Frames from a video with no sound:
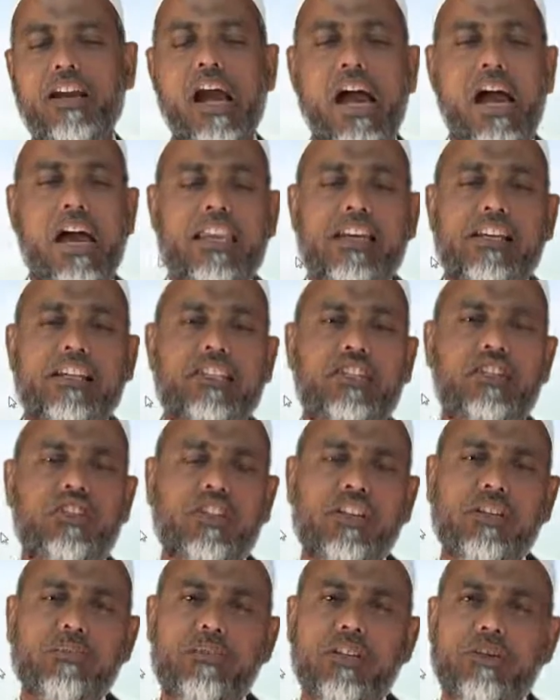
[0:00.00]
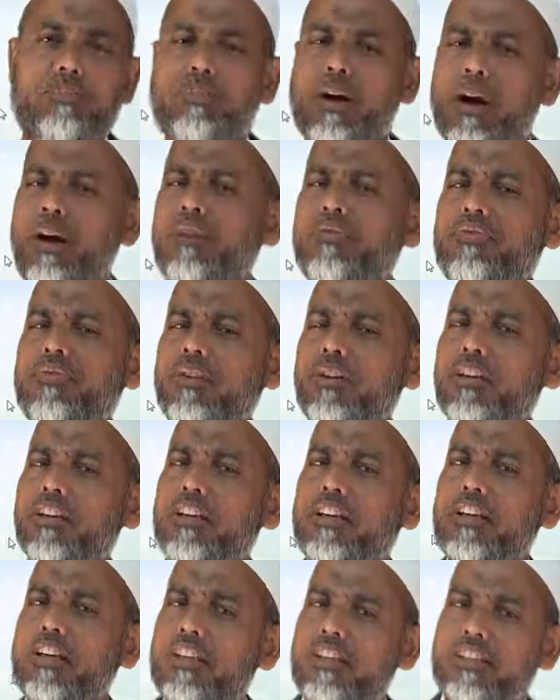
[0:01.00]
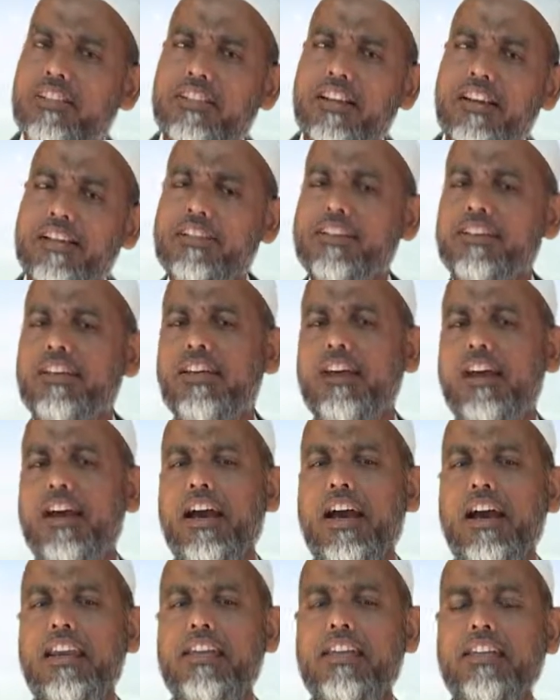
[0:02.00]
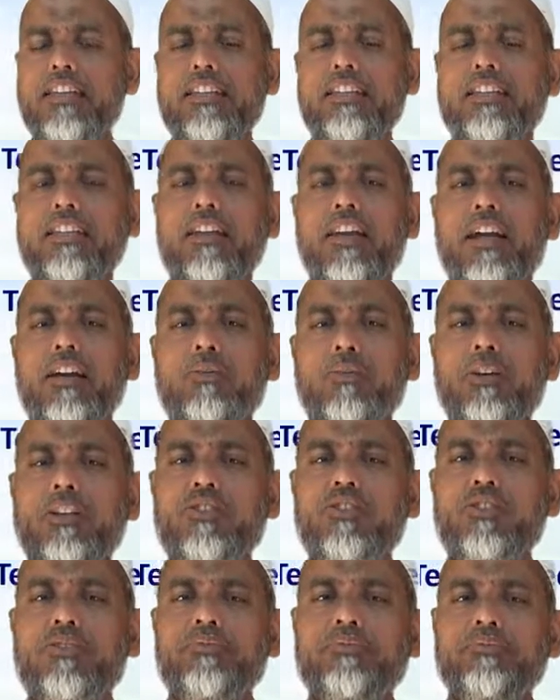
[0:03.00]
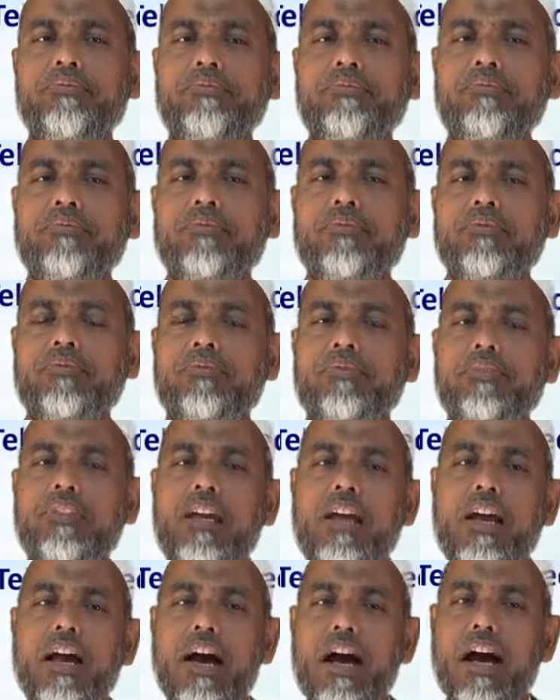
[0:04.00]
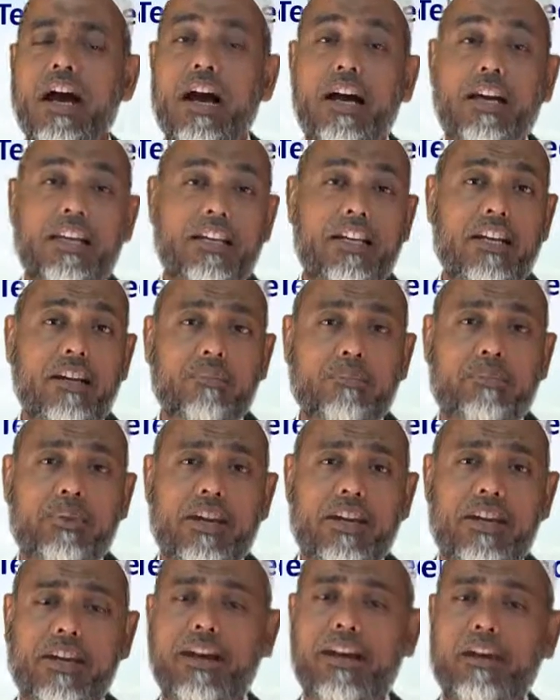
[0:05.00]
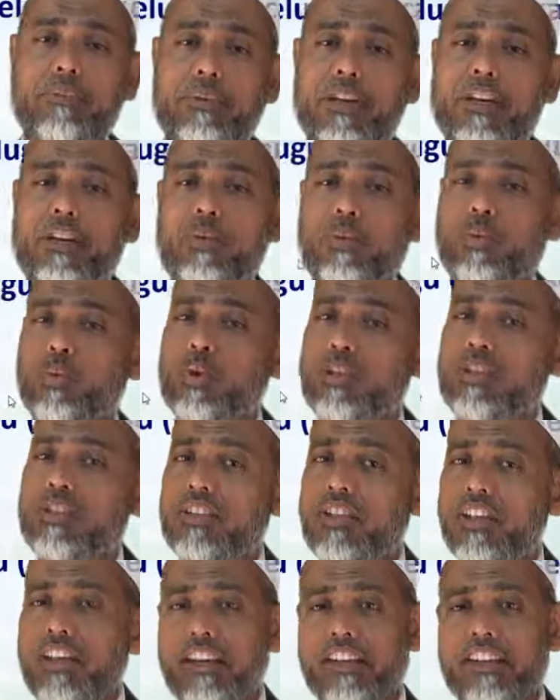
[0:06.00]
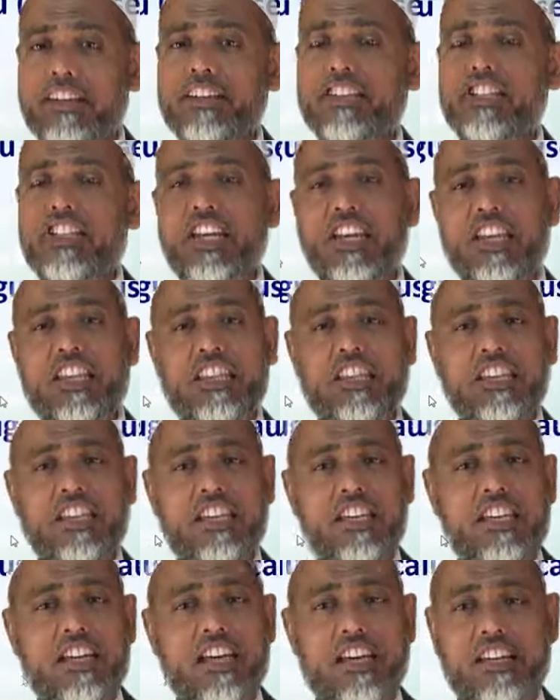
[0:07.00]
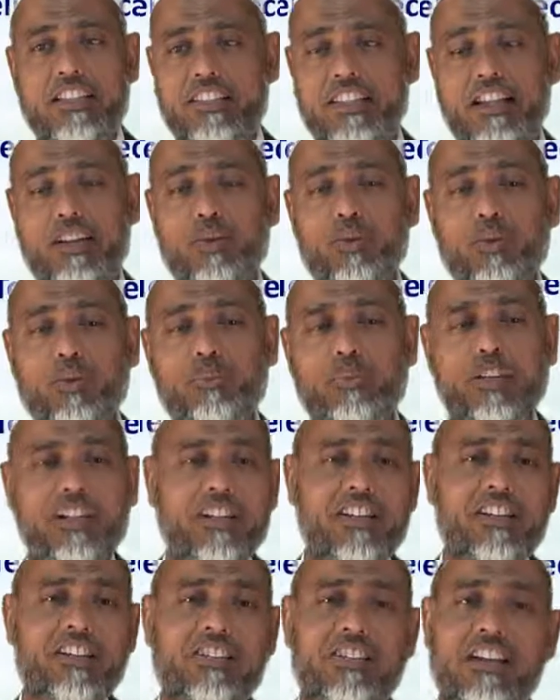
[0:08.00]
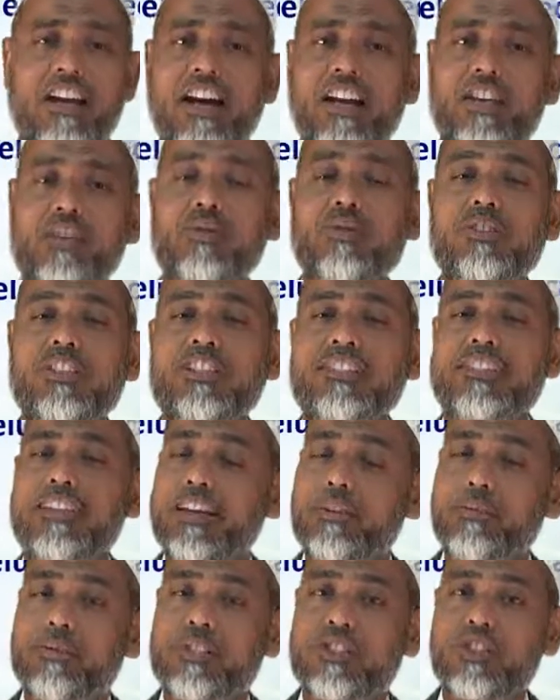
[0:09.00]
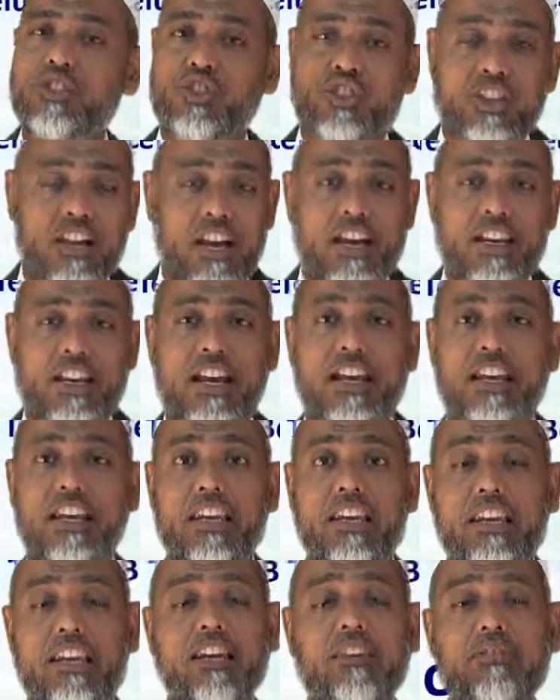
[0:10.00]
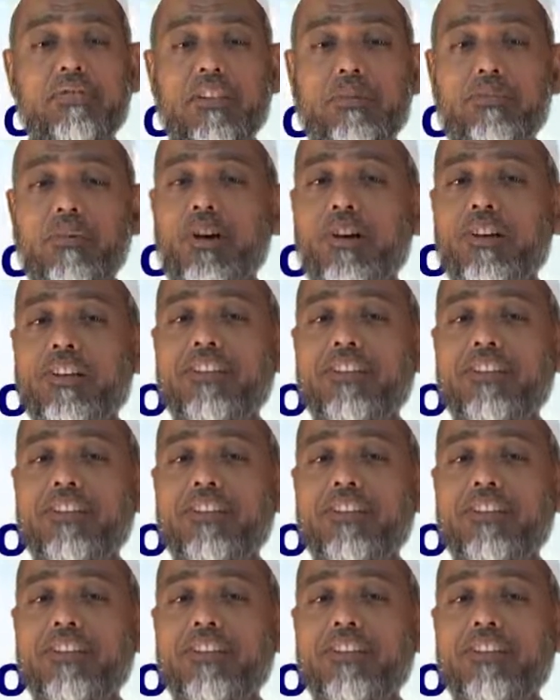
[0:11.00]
an extremely powerful yet an easy language. I'll compare Arabic with English, Hindi and Telugu because I know these languages and I love them all.